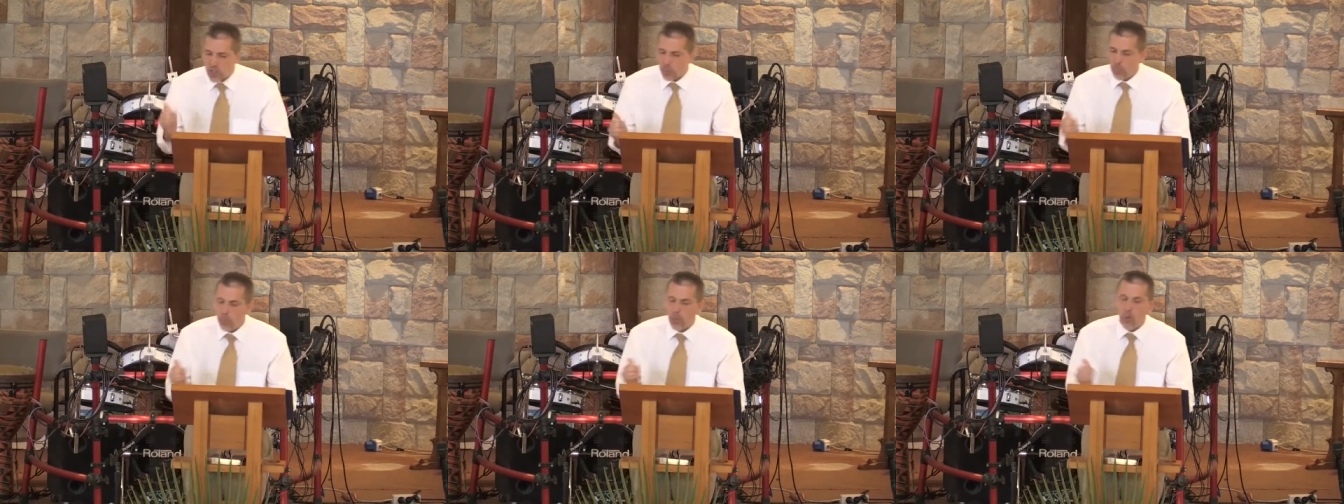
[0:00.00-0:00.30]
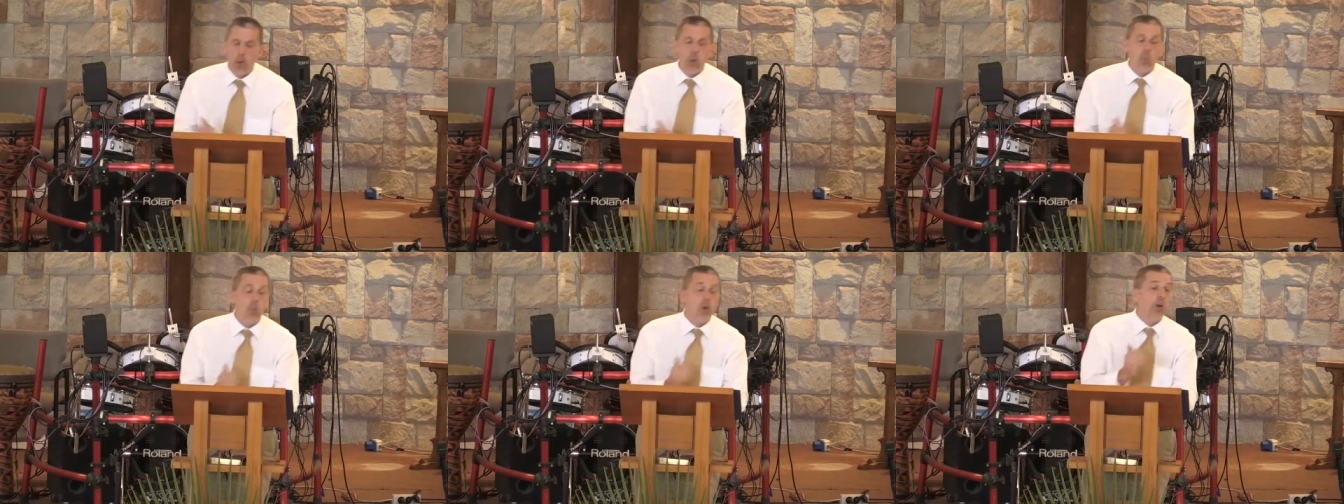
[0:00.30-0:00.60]
to the
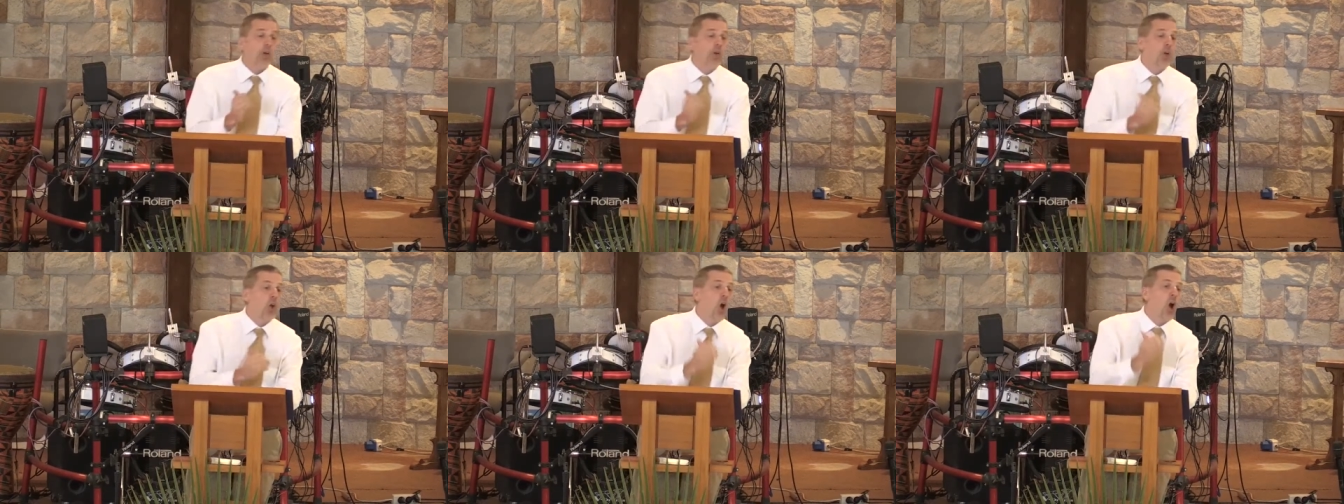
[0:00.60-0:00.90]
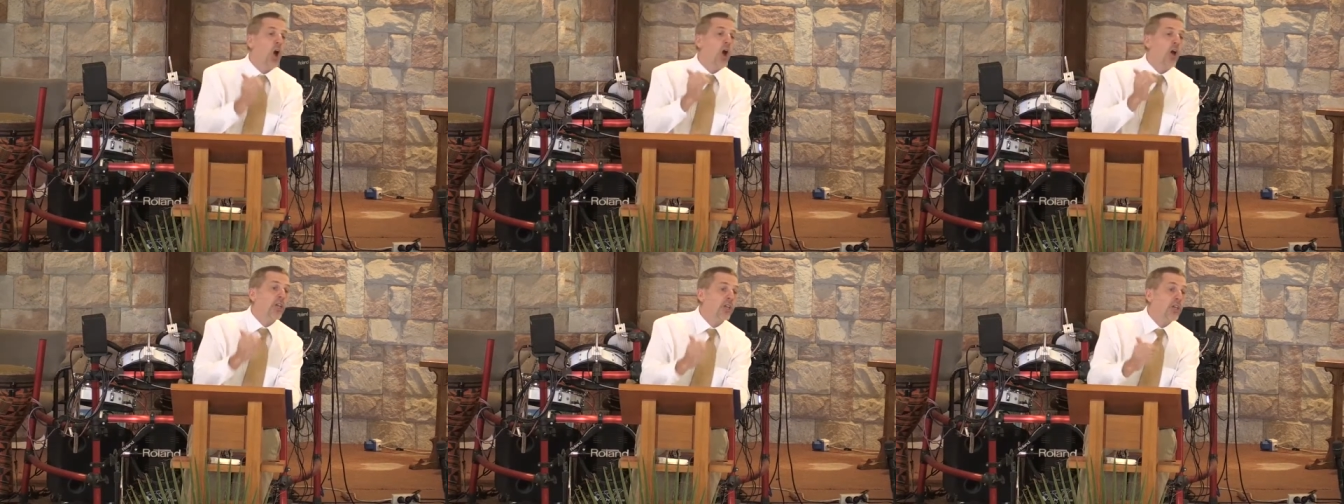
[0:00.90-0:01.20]
point where
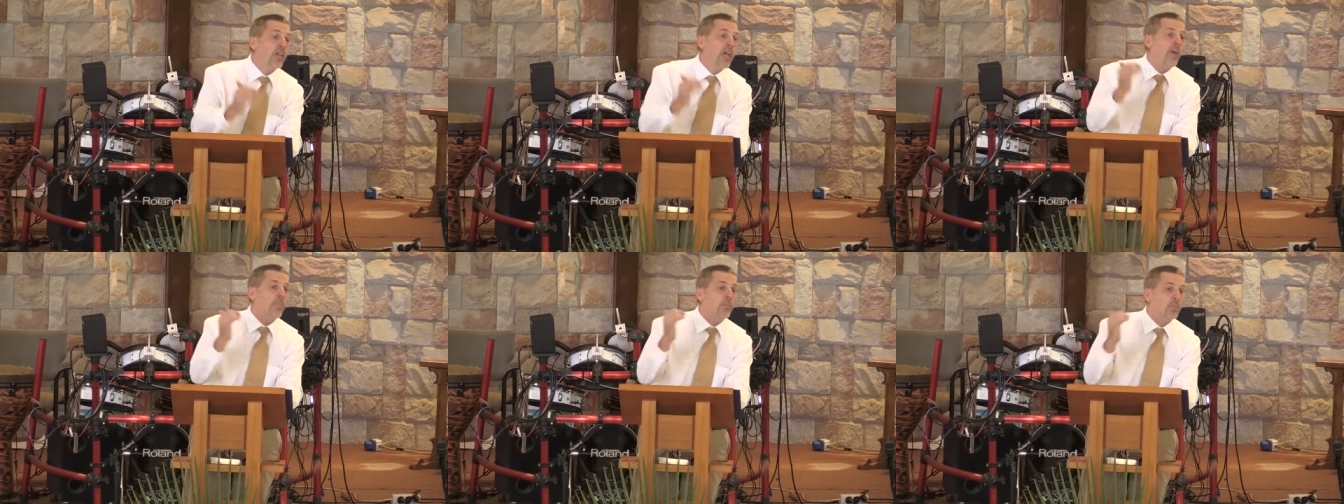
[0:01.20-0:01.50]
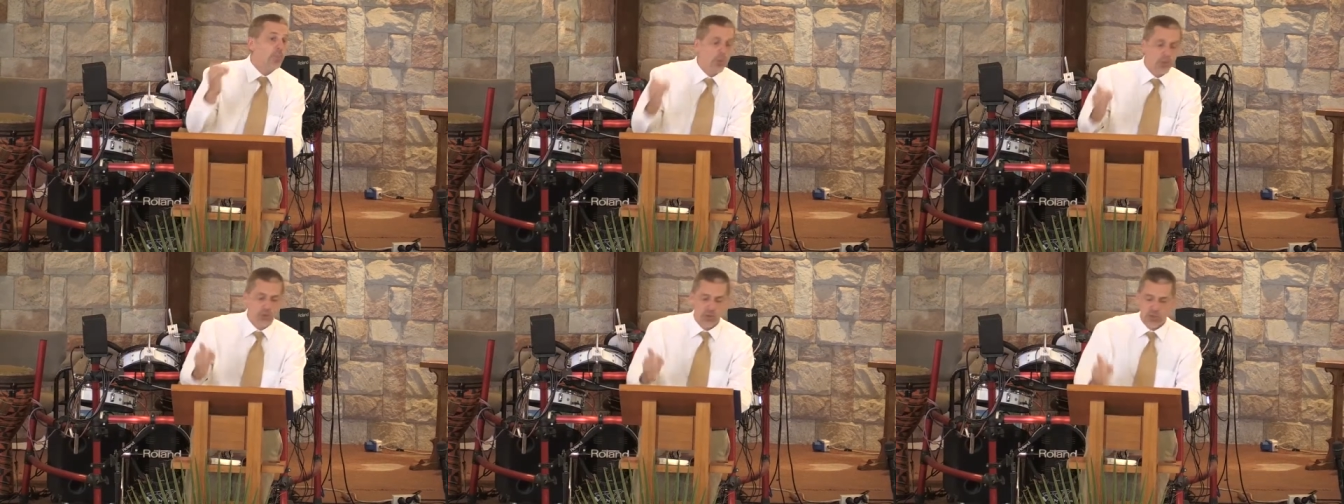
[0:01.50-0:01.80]
God
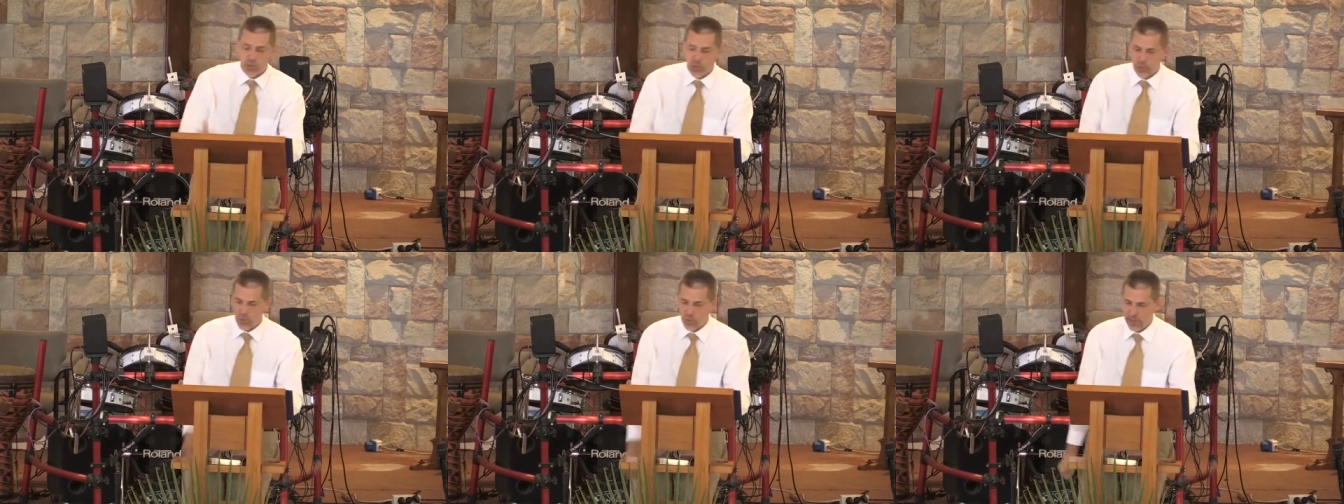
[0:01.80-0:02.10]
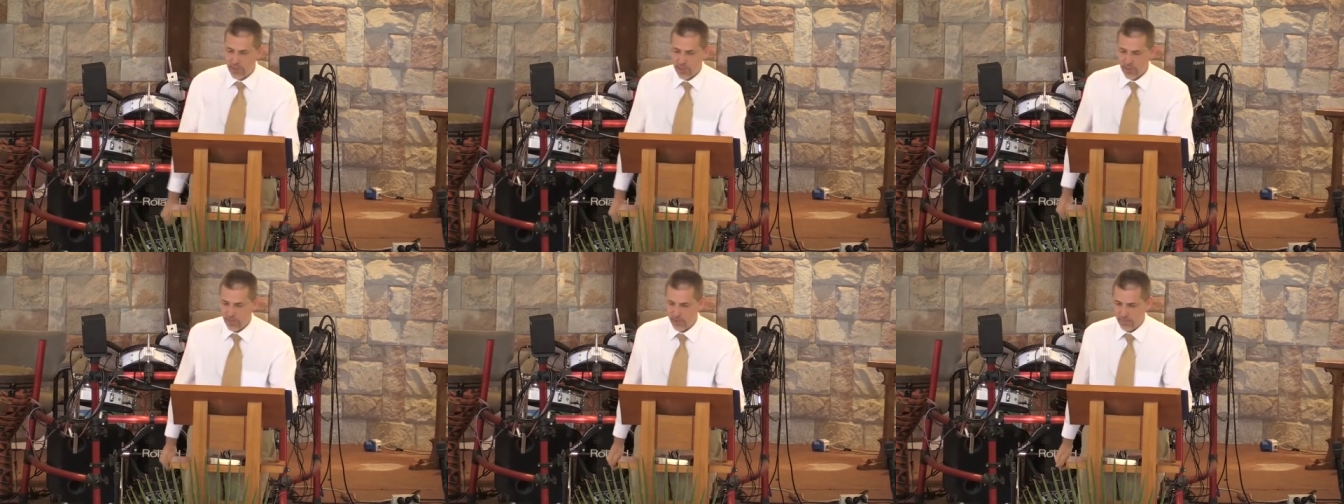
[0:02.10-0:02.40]
kept
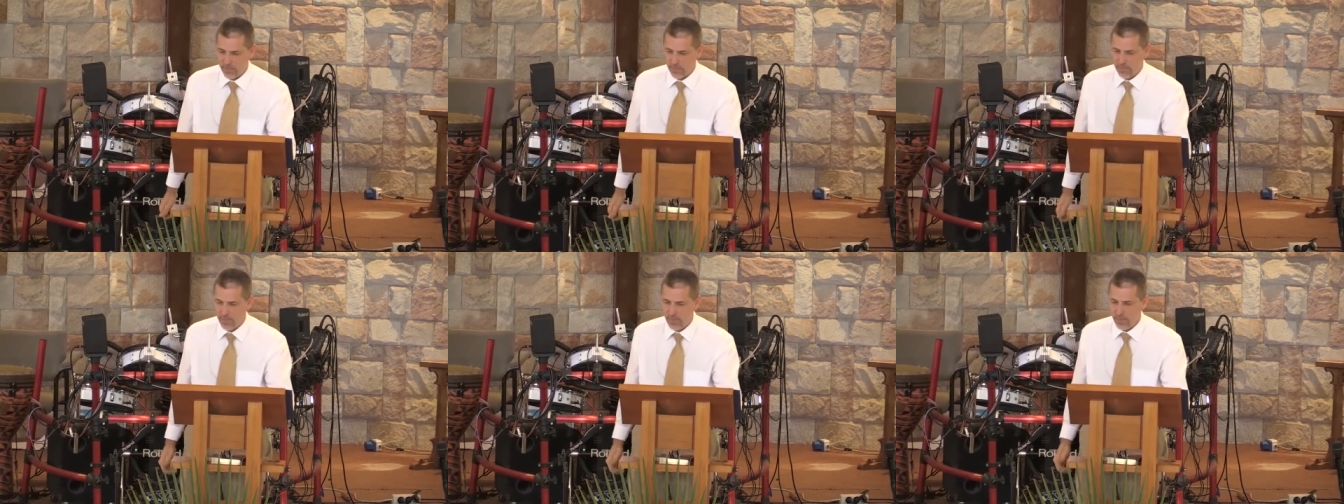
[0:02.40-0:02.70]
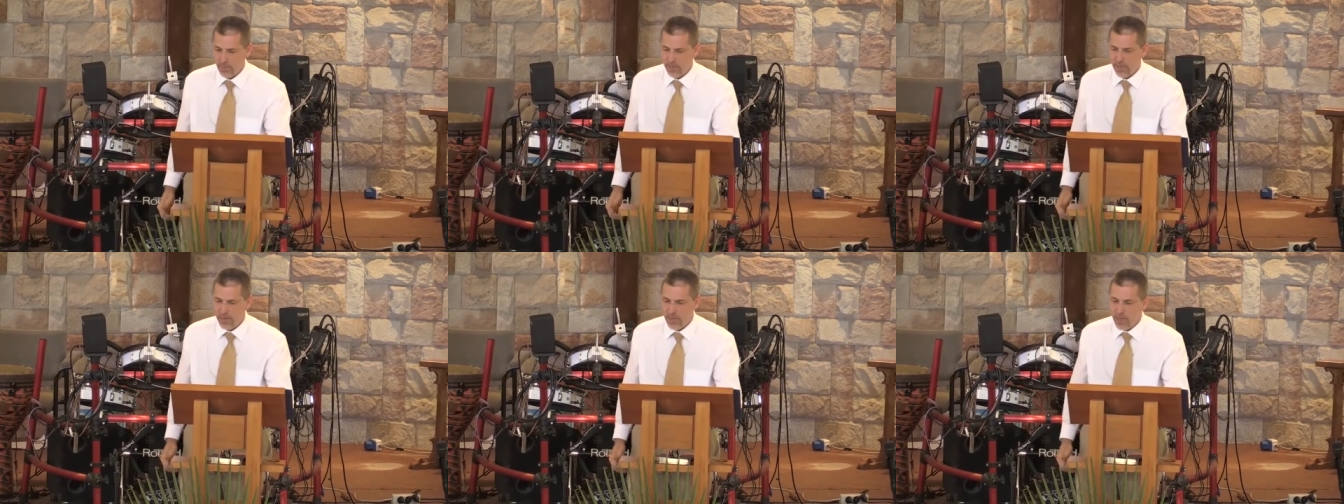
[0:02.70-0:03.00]
pursuing him.
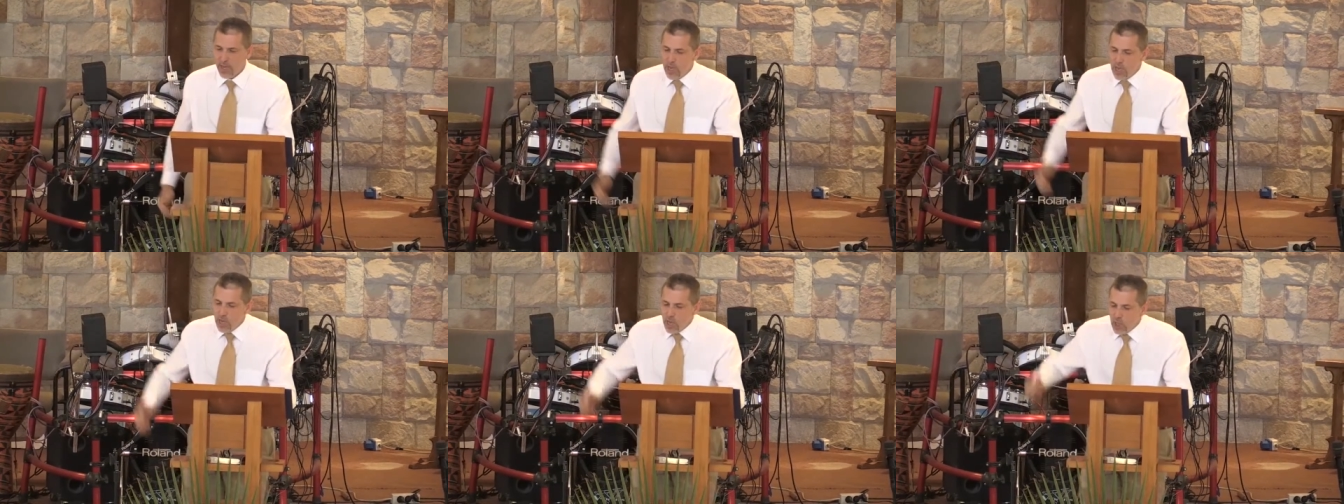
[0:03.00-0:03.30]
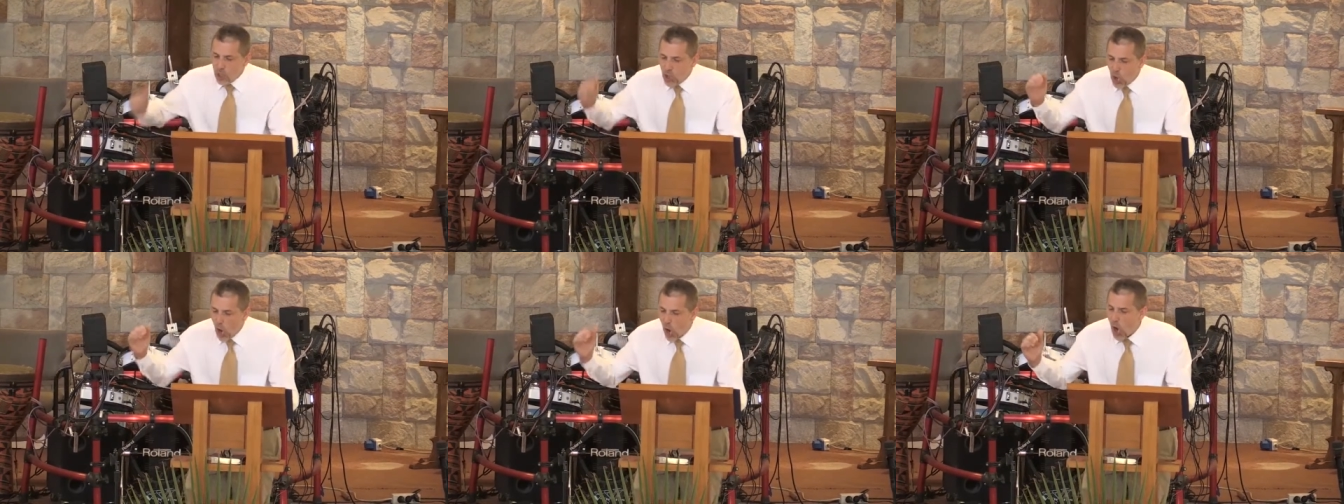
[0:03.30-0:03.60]

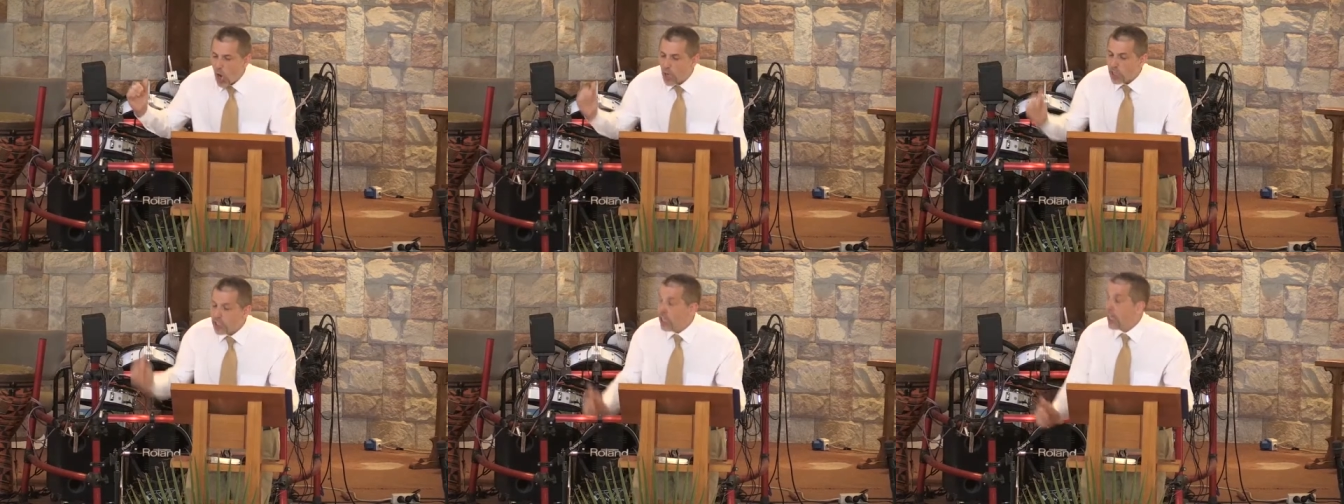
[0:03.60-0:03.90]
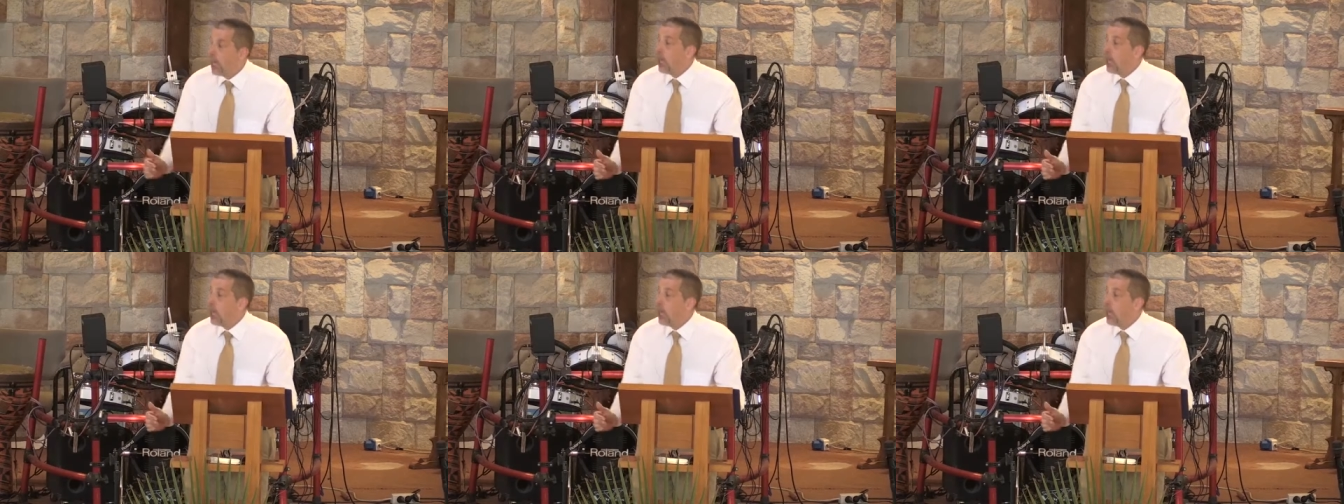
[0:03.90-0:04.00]
God